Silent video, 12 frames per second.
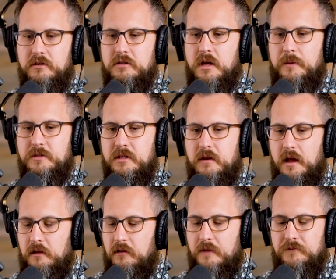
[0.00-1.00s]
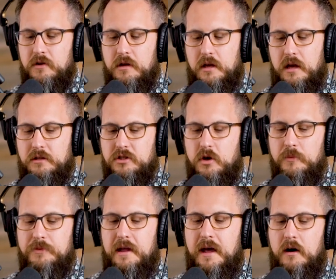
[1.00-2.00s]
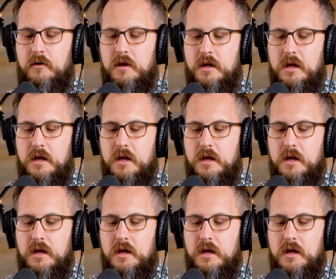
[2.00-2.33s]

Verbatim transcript: Thomas, and I'd love for you to kind of scope that out.